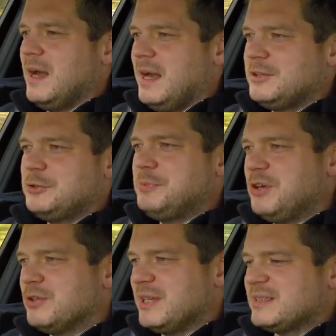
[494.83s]
And to be
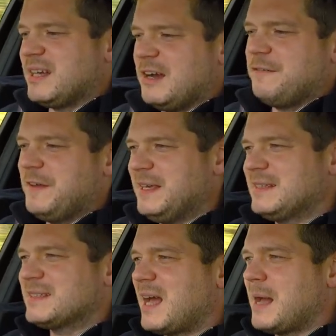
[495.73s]
honest, I think
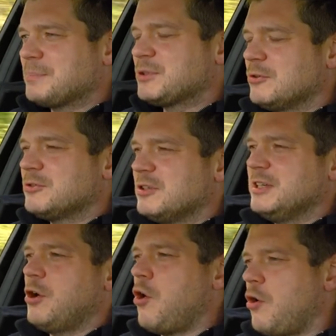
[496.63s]
it's absolutely
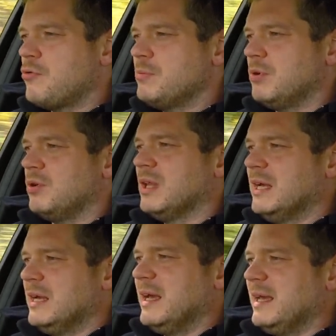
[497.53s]
horrible.
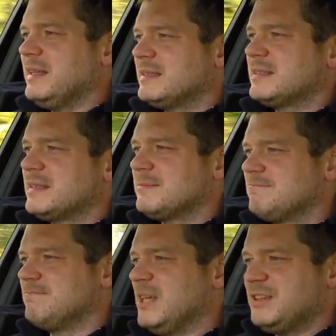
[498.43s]

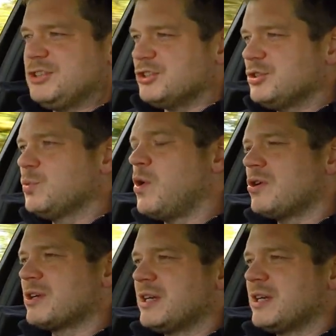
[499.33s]
It doesn't work.